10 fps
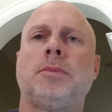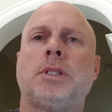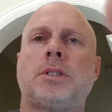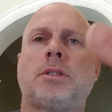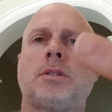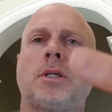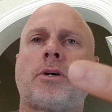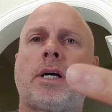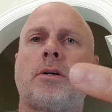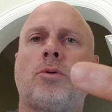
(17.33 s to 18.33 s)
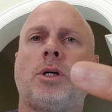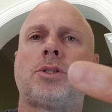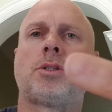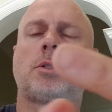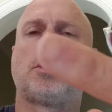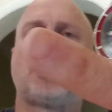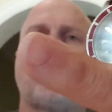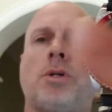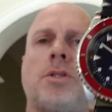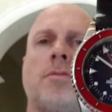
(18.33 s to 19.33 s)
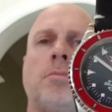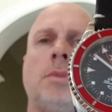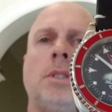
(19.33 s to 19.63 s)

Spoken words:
It's a cracker watch. It's a nice watch from